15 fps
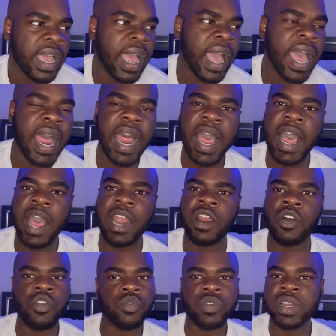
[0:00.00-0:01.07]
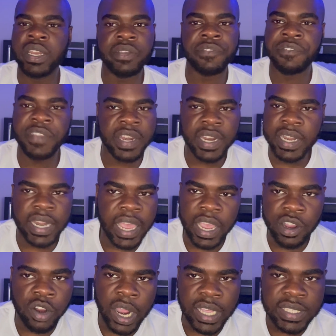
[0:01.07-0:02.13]
I don't really fit in that
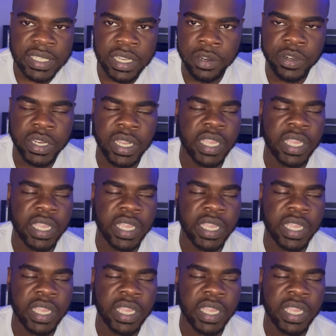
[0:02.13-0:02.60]
criteria,